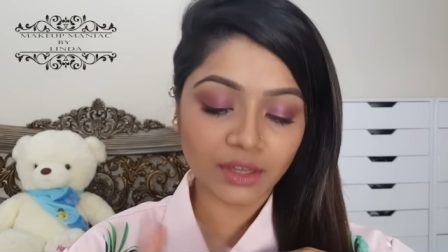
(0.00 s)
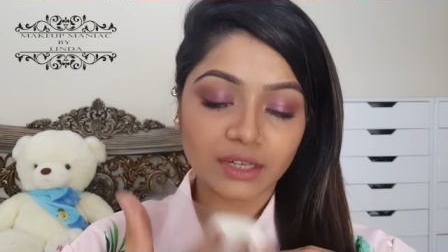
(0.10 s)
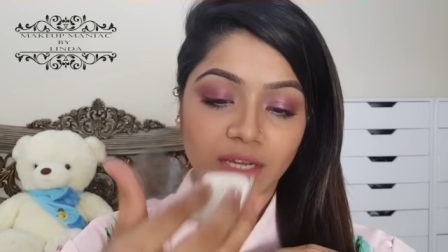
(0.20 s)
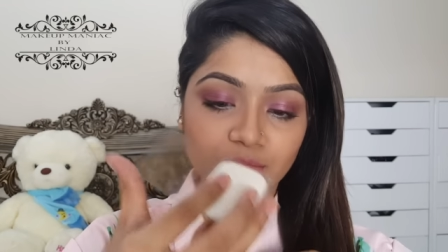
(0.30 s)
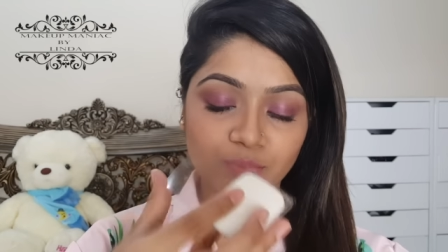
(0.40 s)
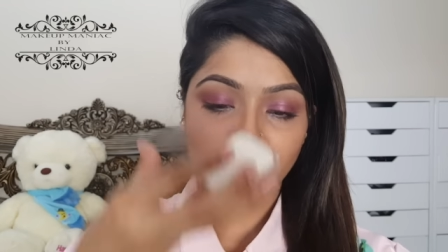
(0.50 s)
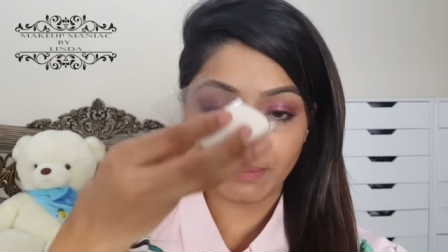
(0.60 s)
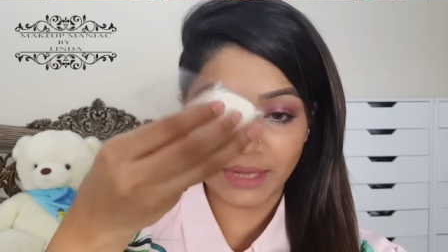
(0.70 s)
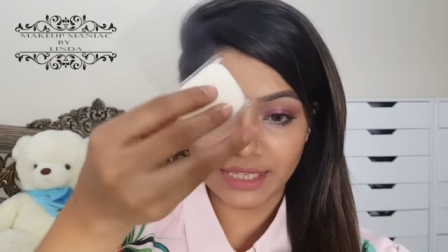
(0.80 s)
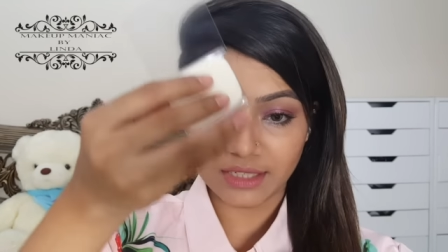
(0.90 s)
It comes with a
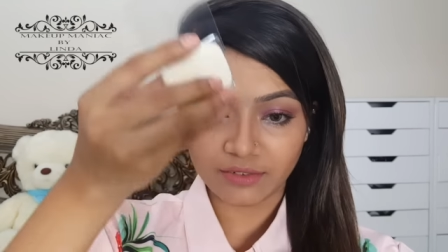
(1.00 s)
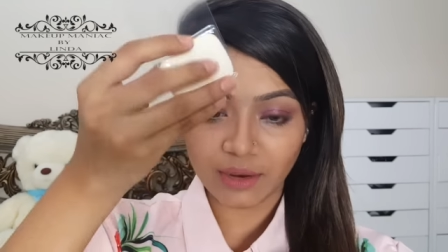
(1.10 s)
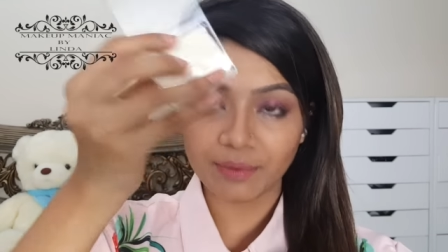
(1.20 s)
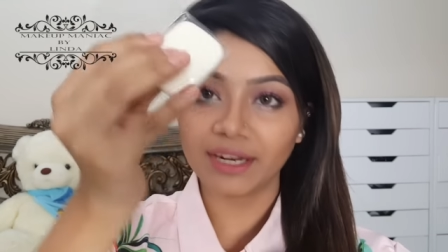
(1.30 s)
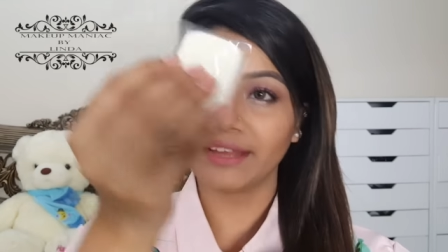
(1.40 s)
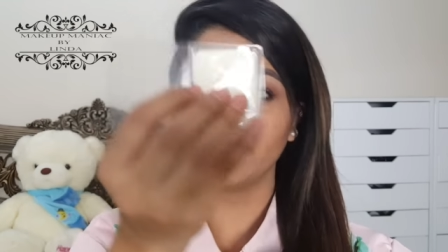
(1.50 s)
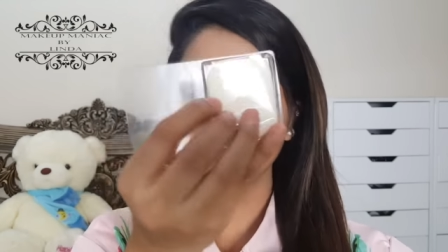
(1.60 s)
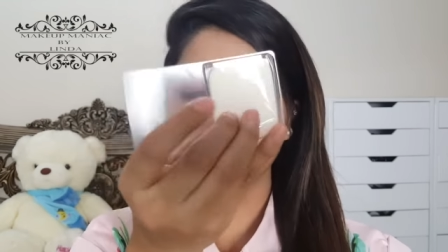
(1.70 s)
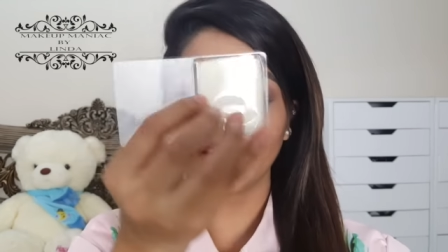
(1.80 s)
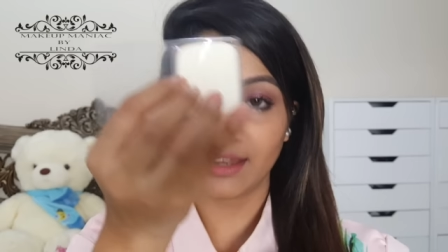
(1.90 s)
plastic wrapper like
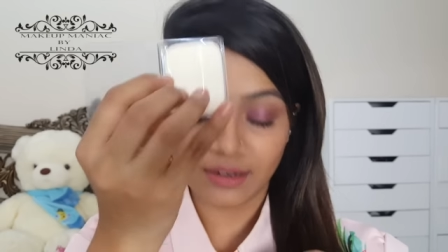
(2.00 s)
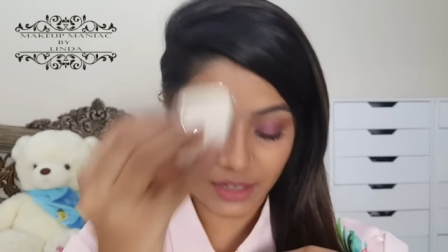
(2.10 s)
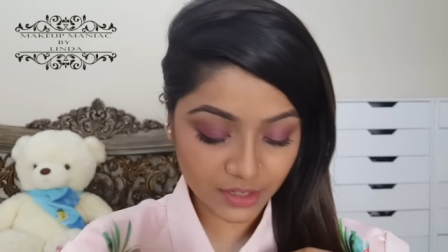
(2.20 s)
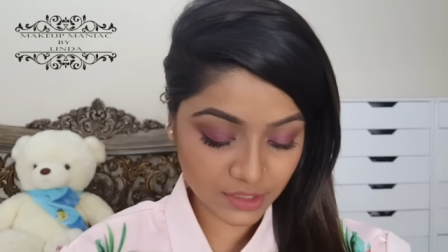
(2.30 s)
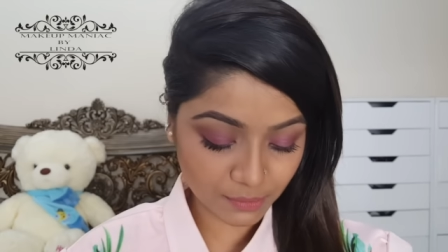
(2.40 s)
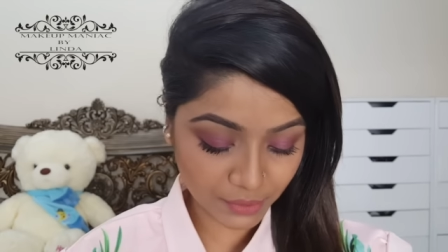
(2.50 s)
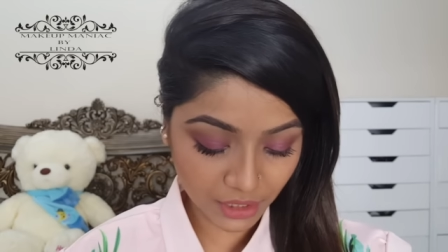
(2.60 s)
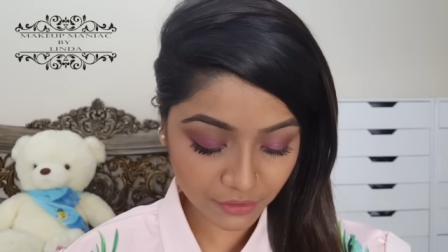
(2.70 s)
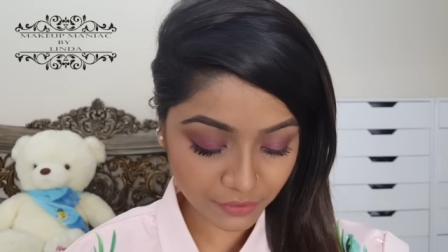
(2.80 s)
this and here's the puff.